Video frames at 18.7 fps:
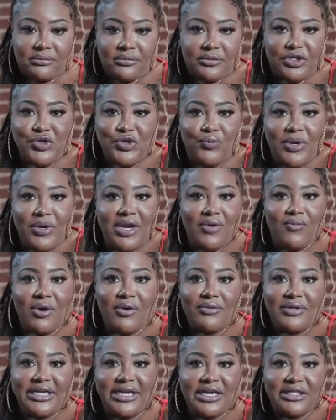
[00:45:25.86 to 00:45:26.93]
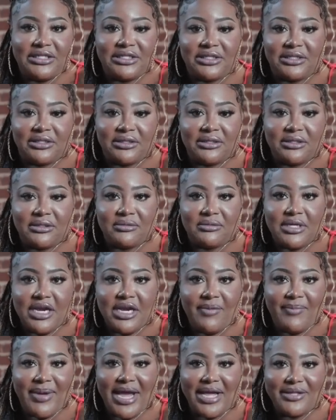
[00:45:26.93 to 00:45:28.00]
you really want this in
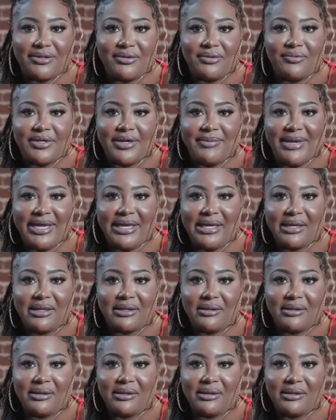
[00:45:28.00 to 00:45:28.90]
the bathroom with a man?